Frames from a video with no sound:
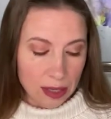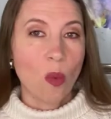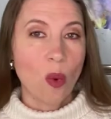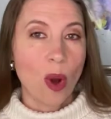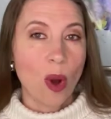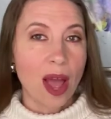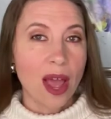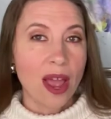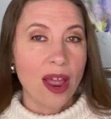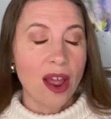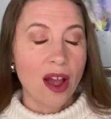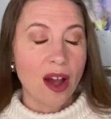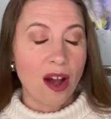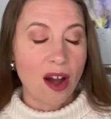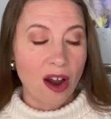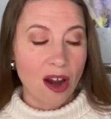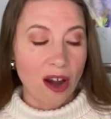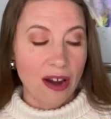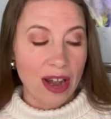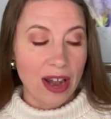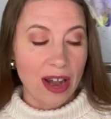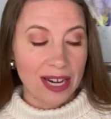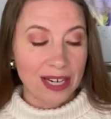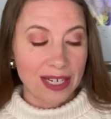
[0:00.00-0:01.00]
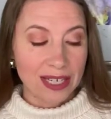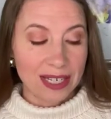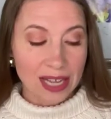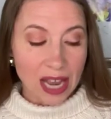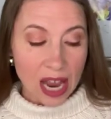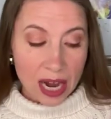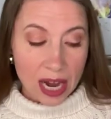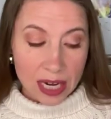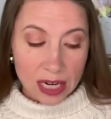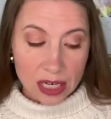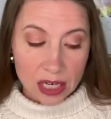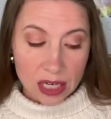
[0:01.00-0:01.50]
Why are
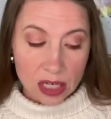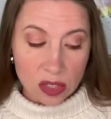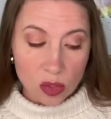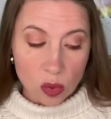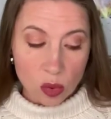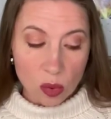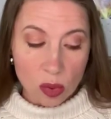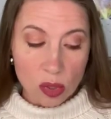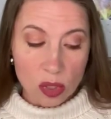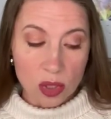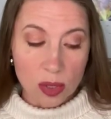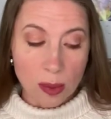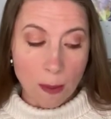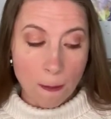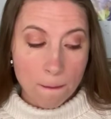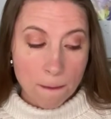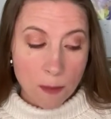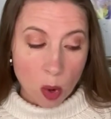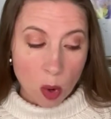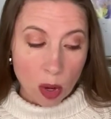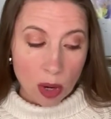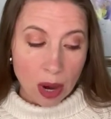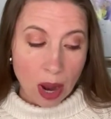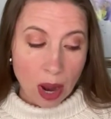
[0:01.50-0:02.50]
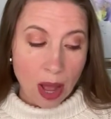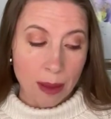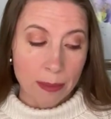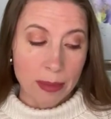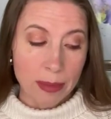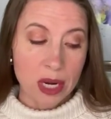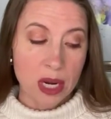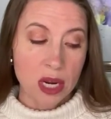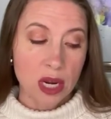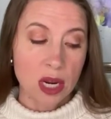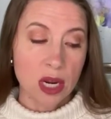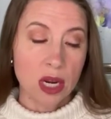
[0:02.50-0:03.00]
anxiety disorders more
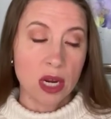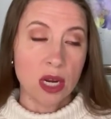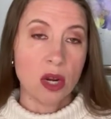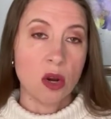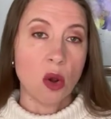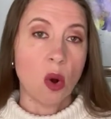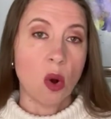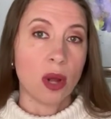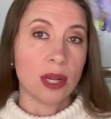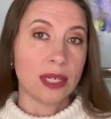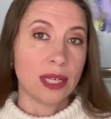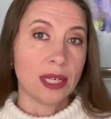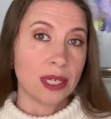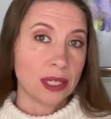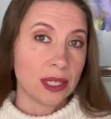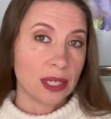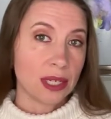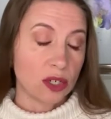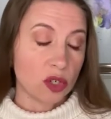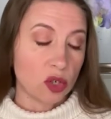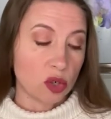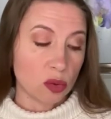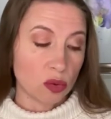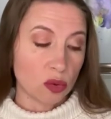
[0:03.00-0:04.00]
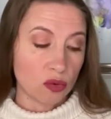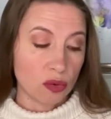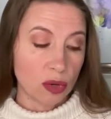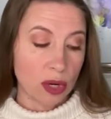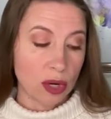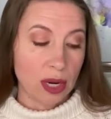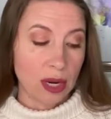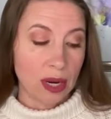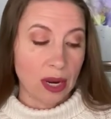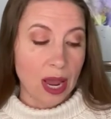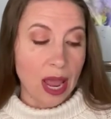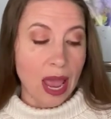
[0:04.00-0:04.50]
common in autistic
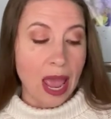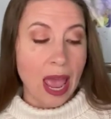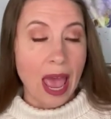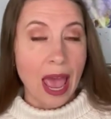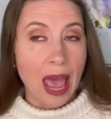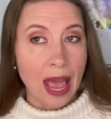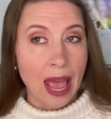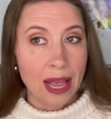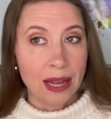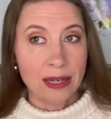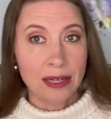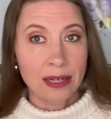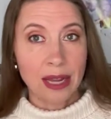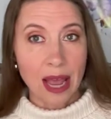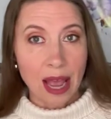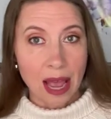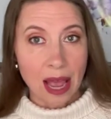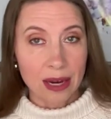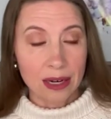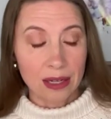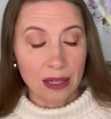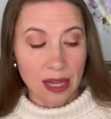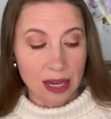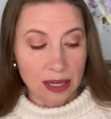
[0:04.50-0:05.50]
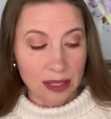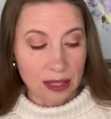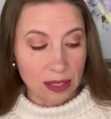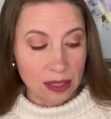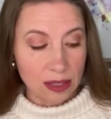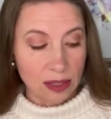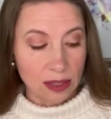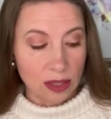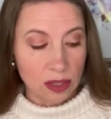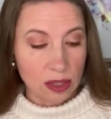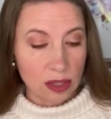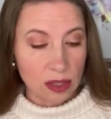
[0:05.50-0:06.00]
children and
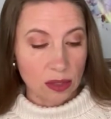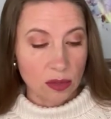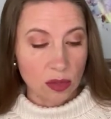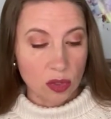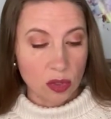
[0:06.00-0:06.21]
adolescents?